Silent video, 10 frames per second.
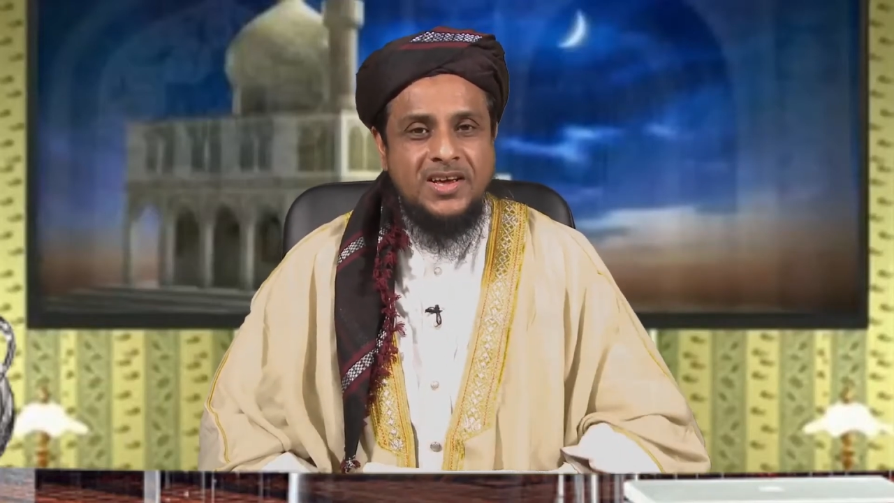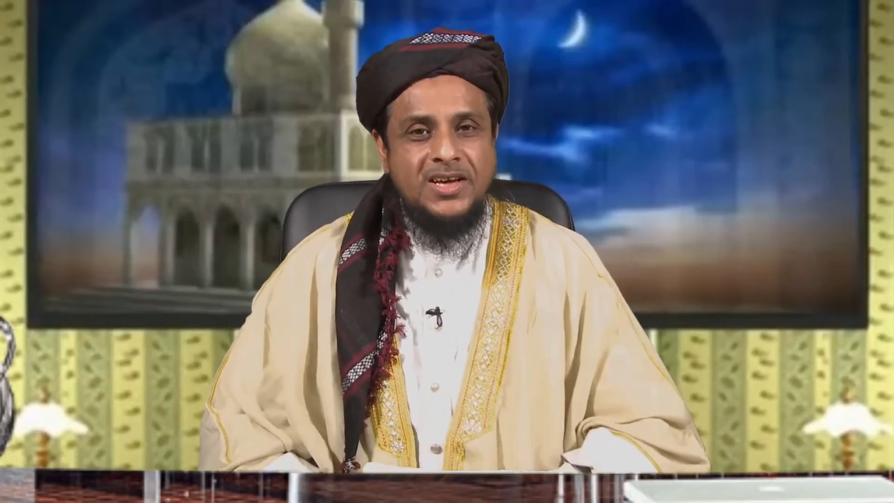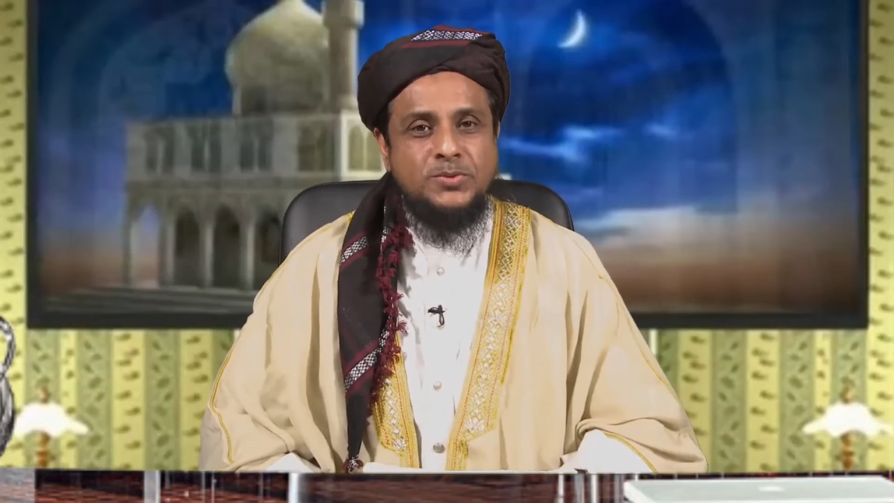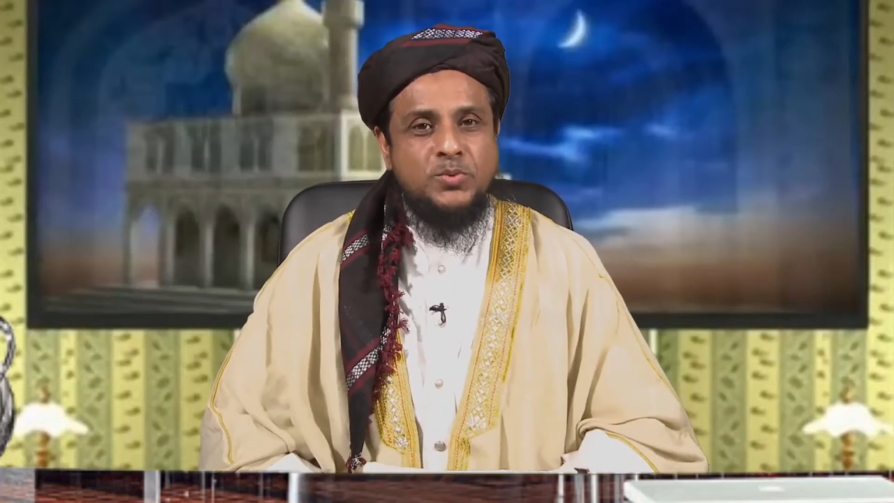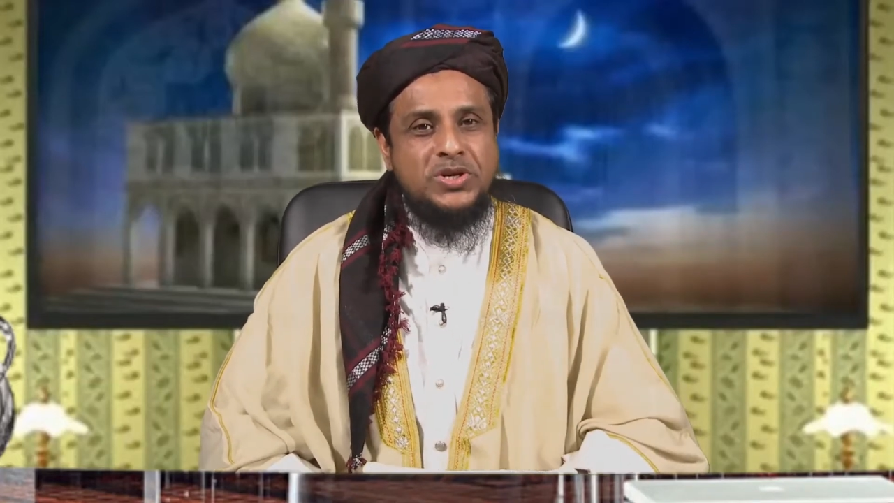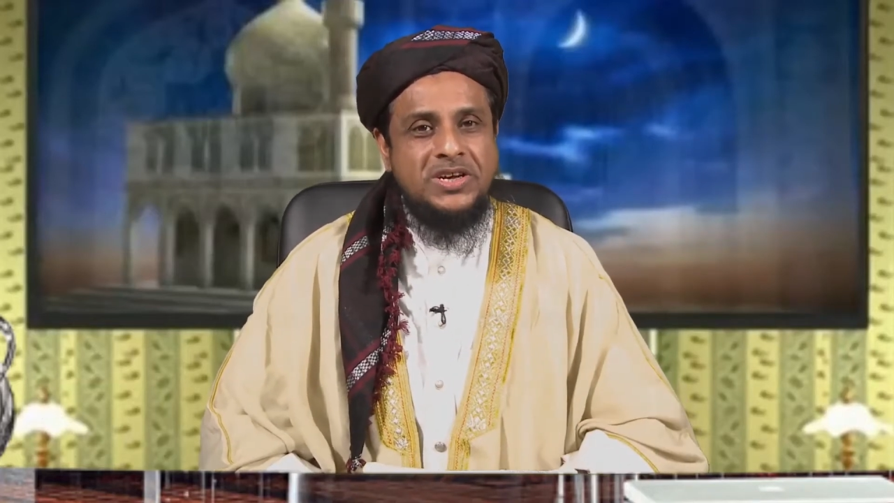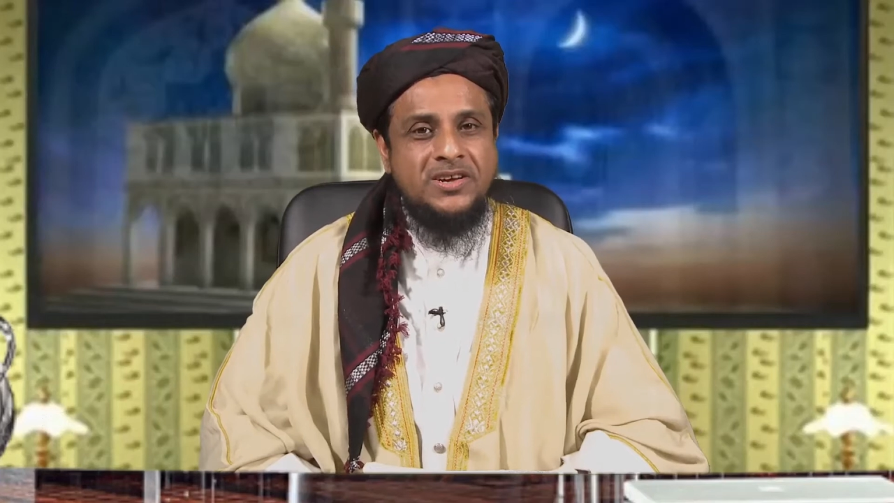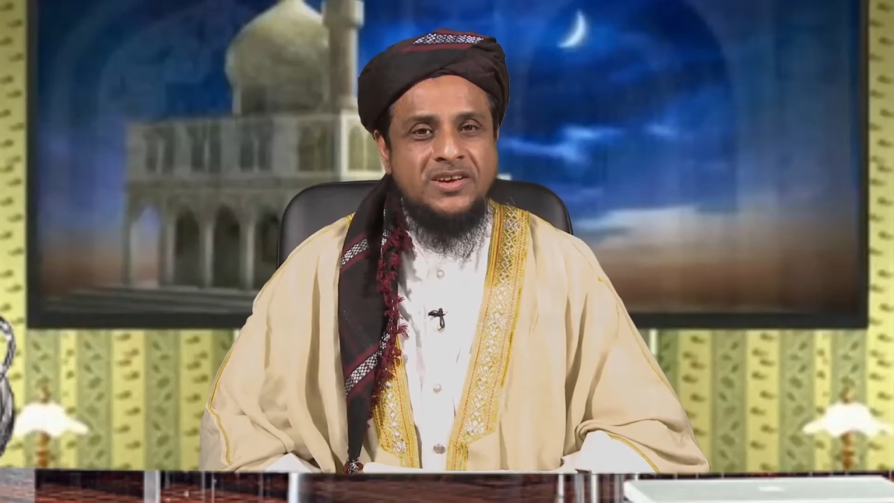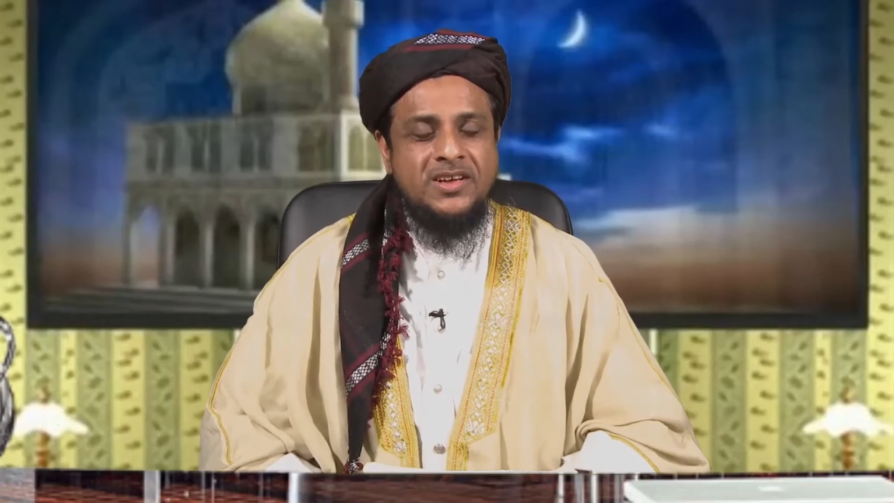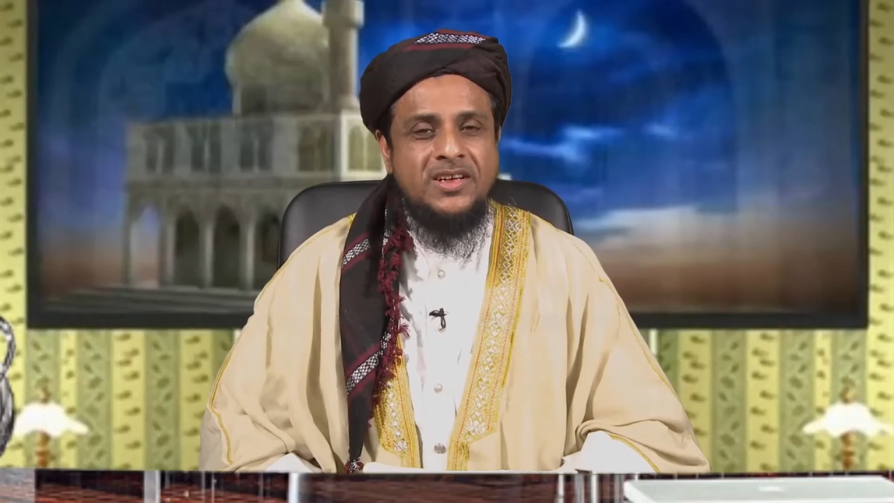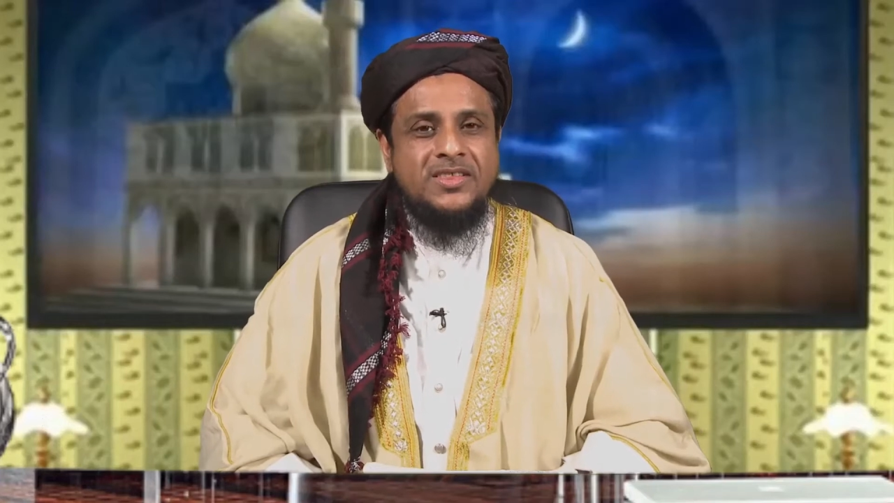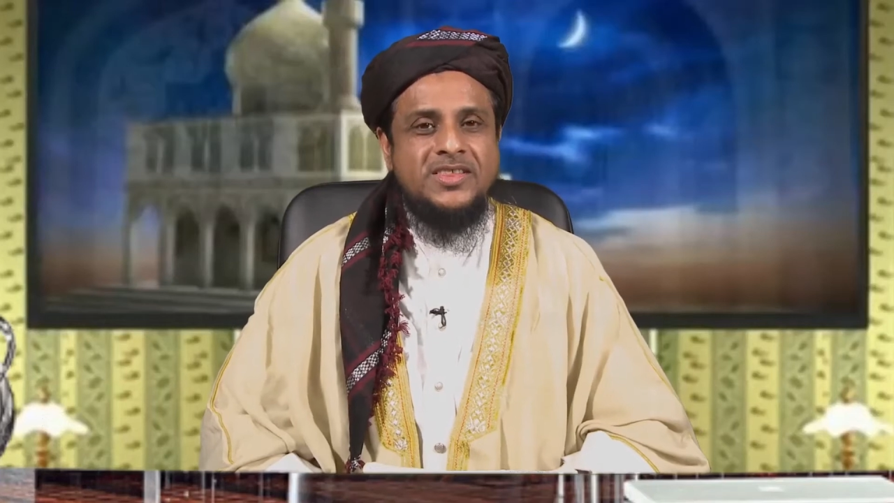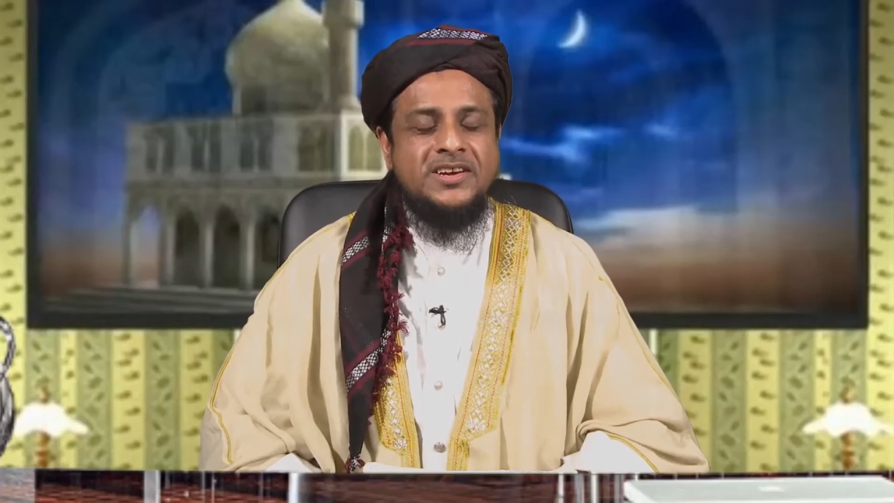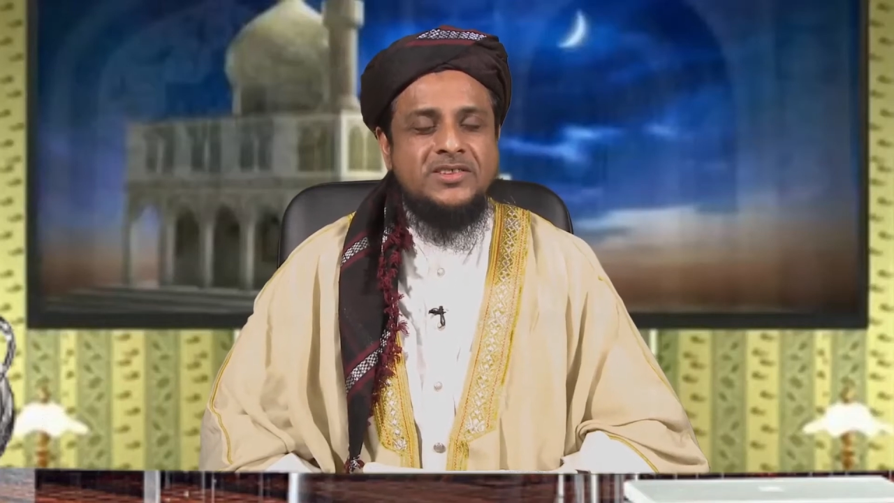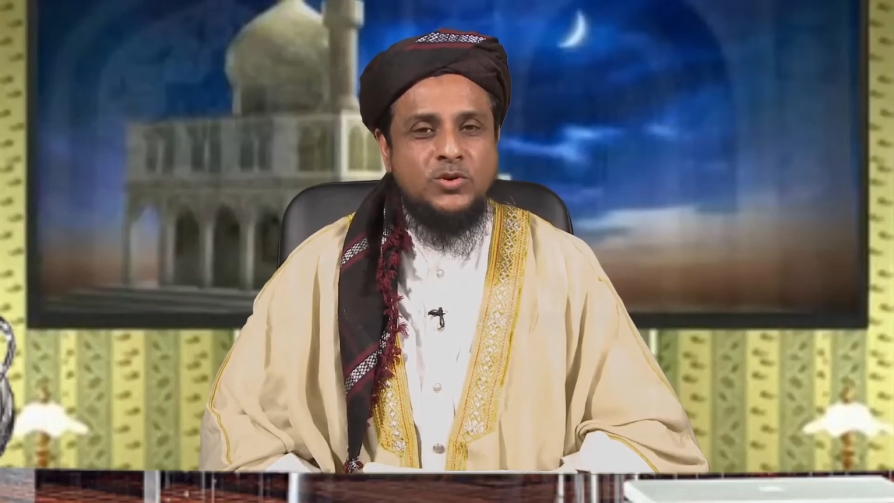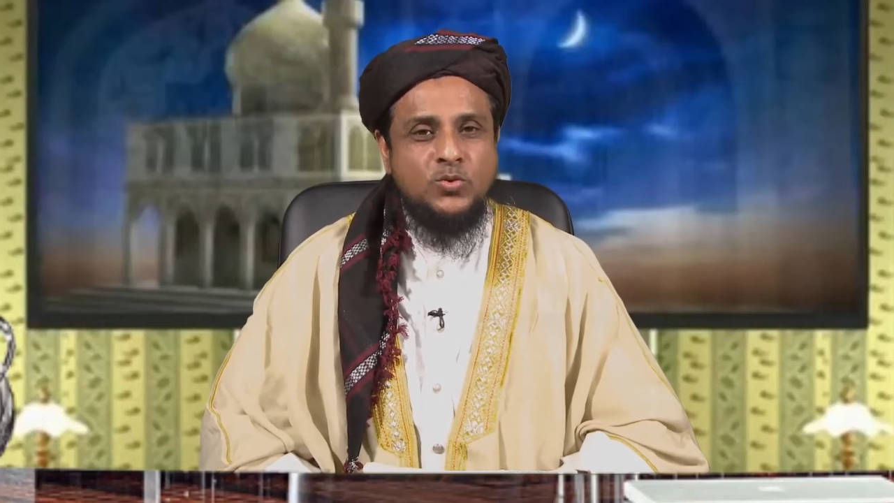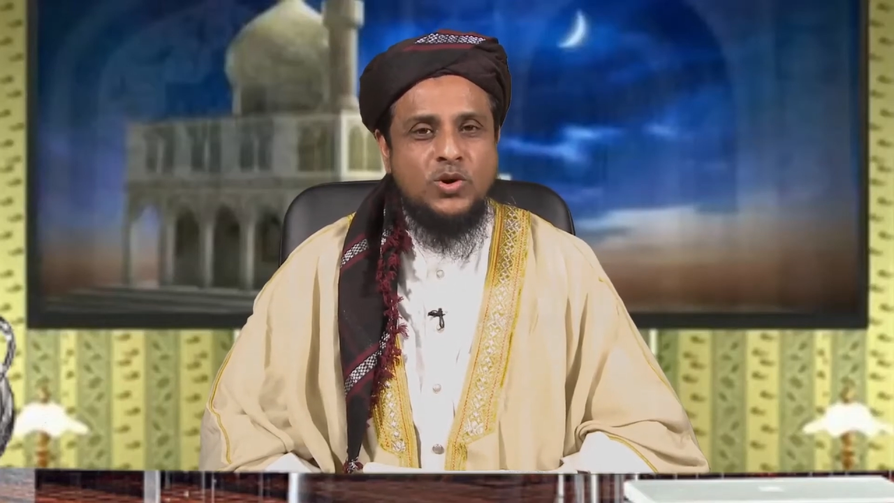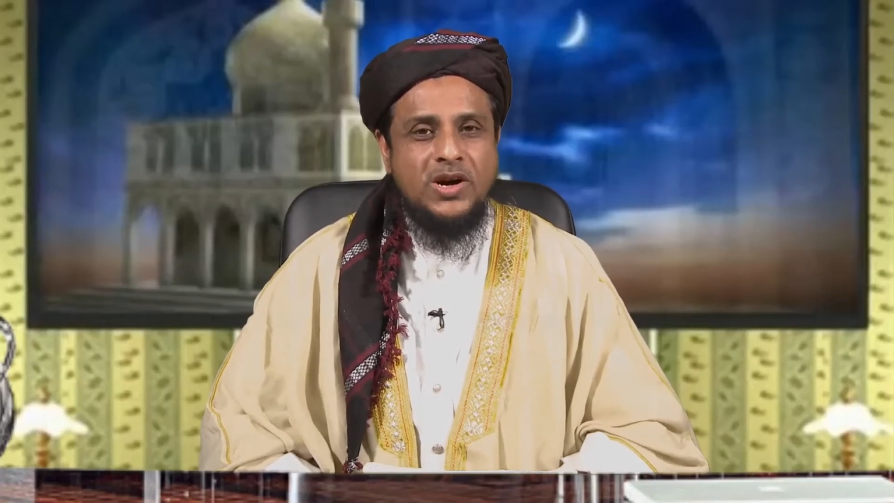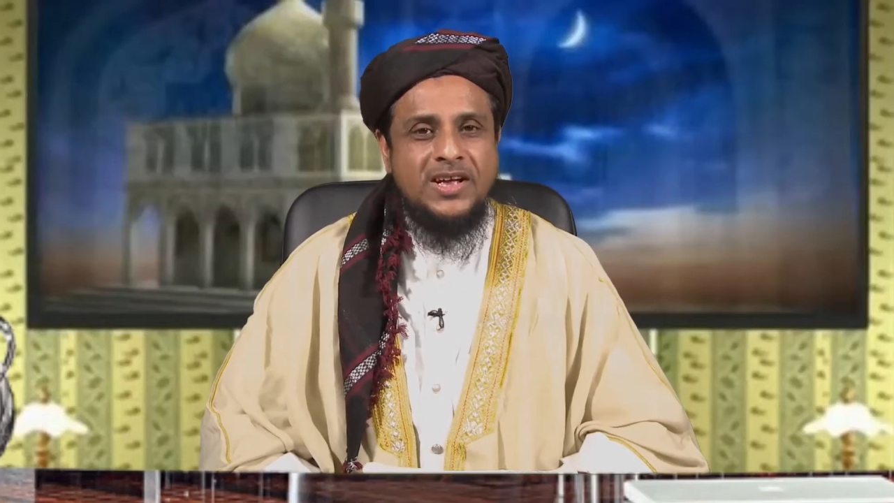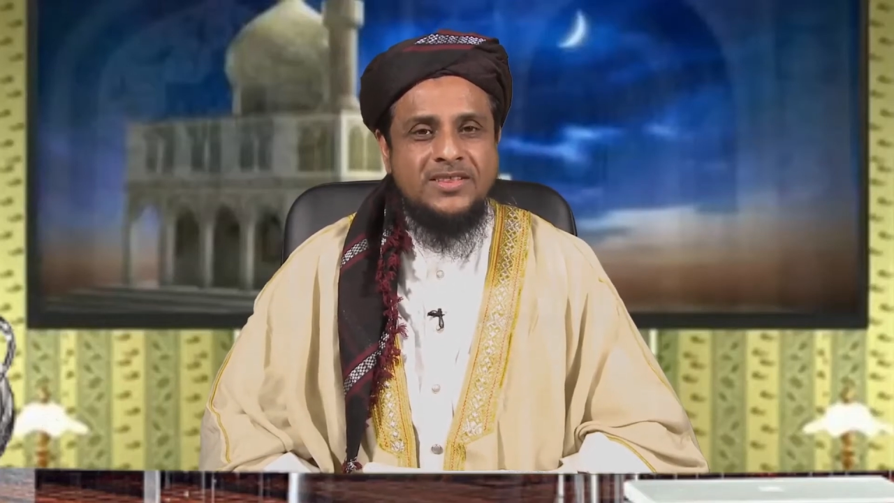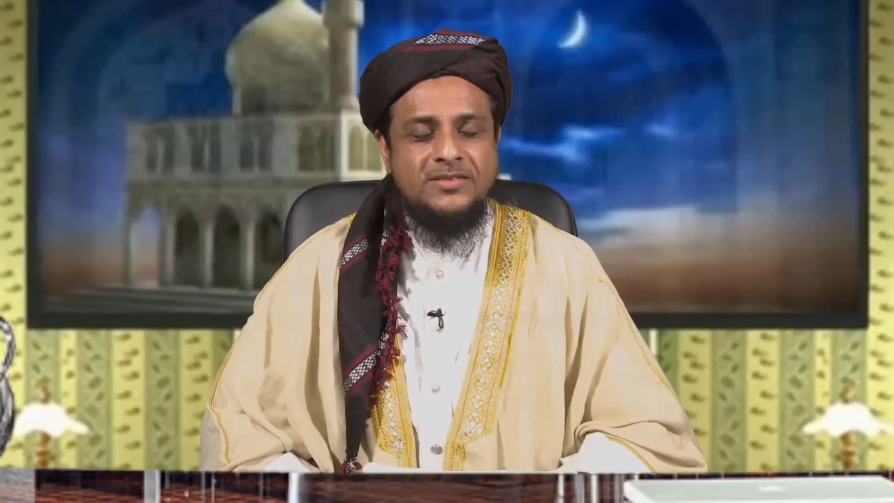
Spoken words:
is putting there in the Quran.